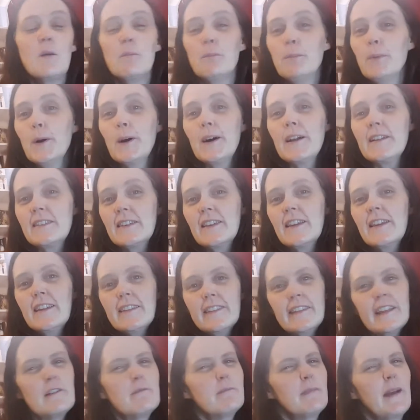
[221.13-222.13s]
But
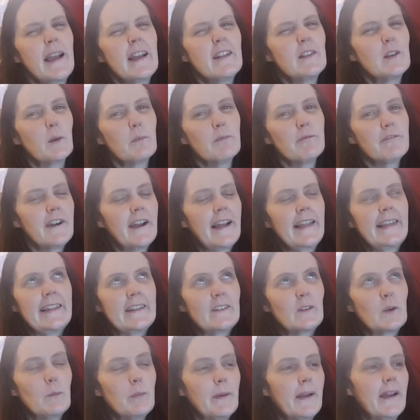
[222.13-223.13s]
they've made up for it a
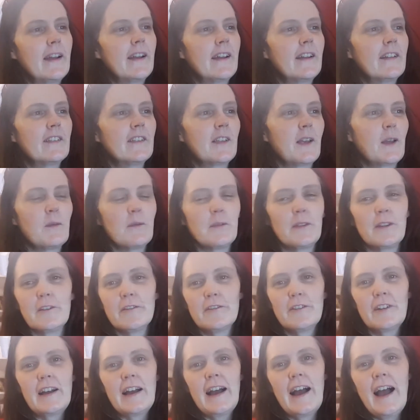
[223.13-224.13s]
little bit in terms
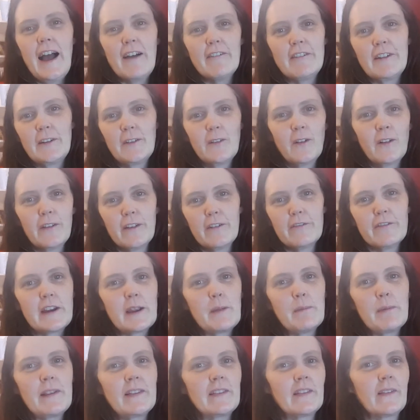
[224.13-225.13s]
of having all the
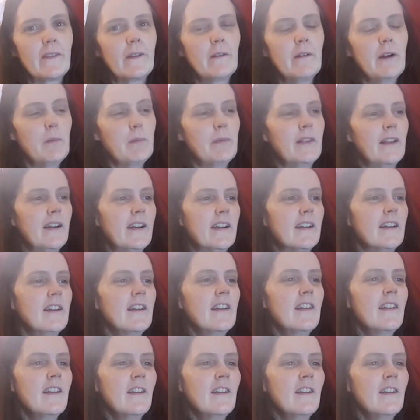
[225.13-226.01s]
freebies on their website,